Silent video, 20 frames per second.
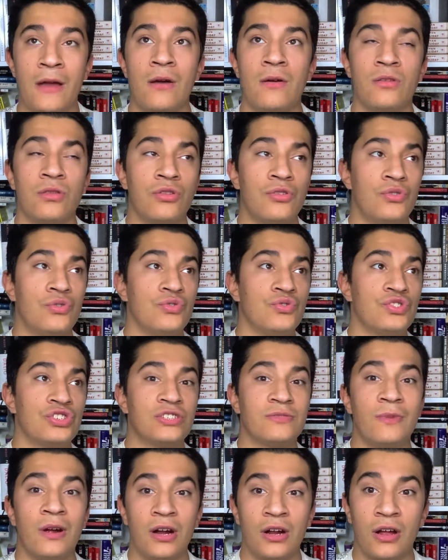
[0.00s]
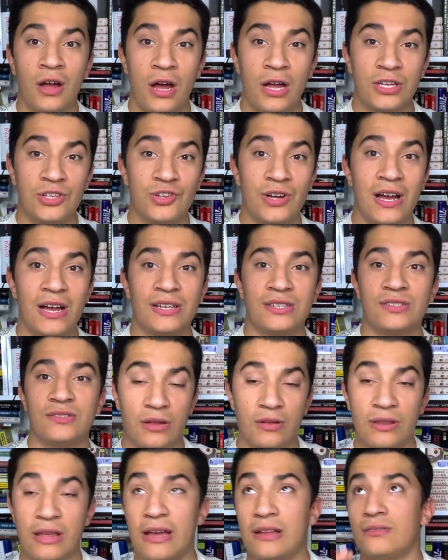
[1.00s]
through smart contracts
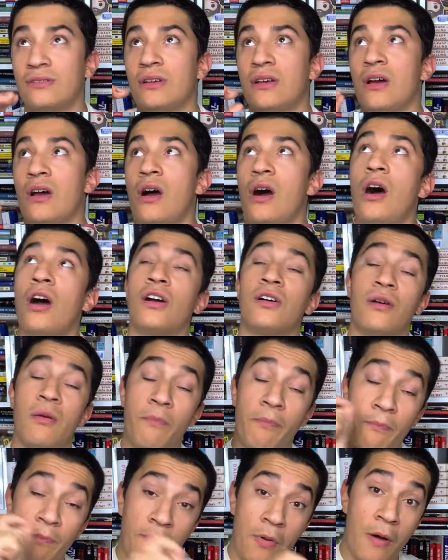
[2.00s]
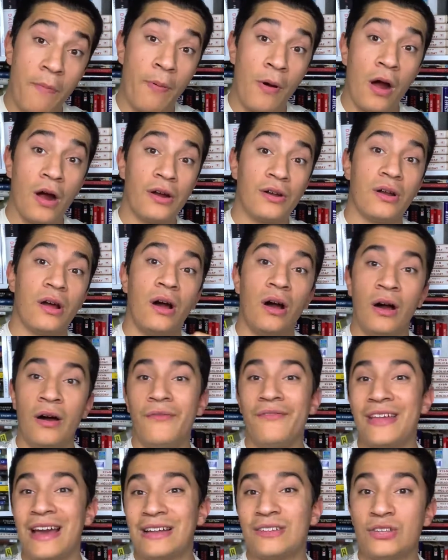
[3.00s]
that are a part of
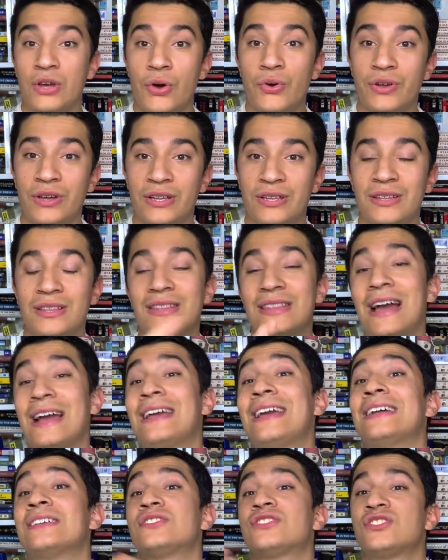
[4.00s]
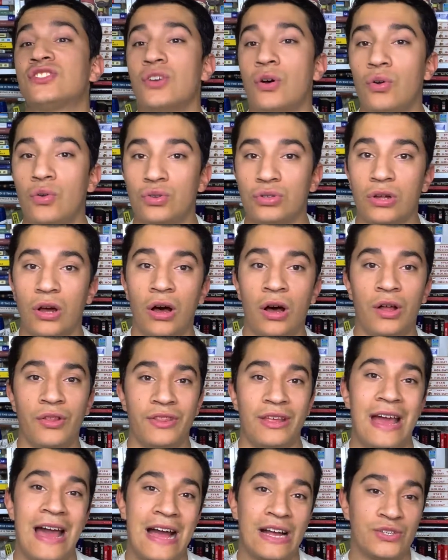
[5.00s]
that token that gets sold on the
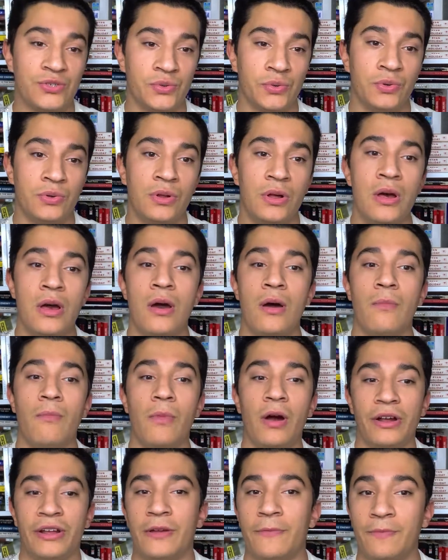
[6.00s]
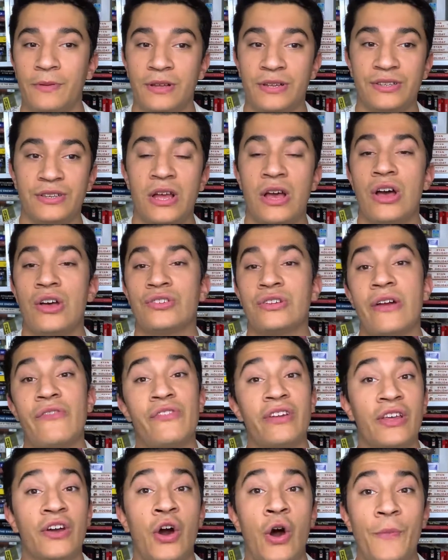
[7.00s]
actual marketplace. So I
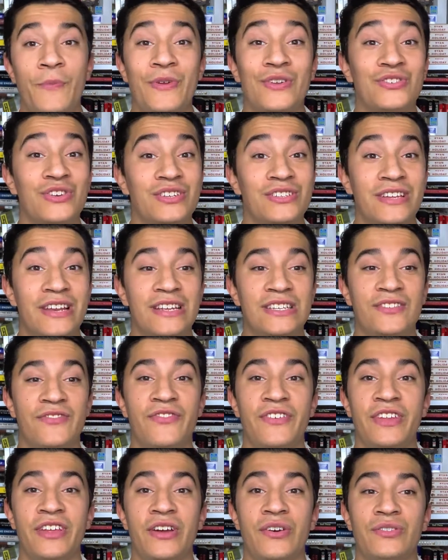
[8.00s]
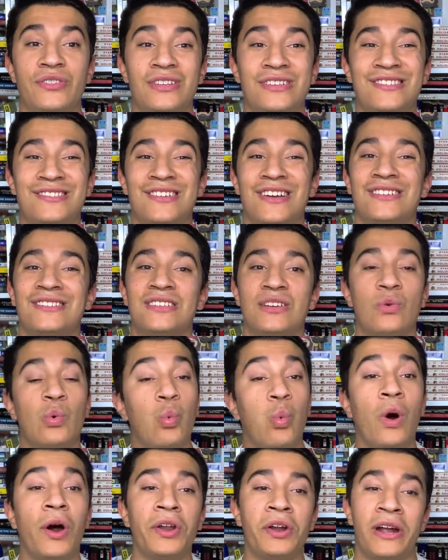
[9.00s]
really hope you enjoyed today's video discussing
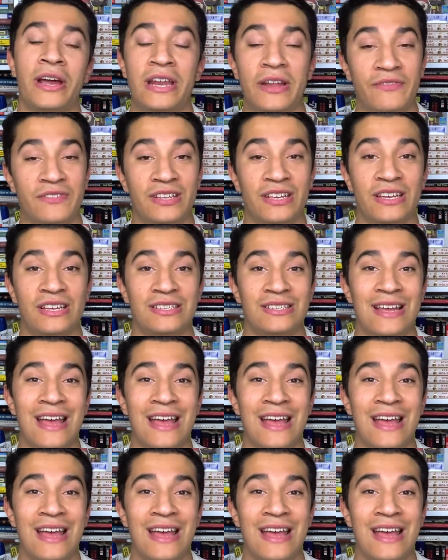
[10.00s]
what are NFTs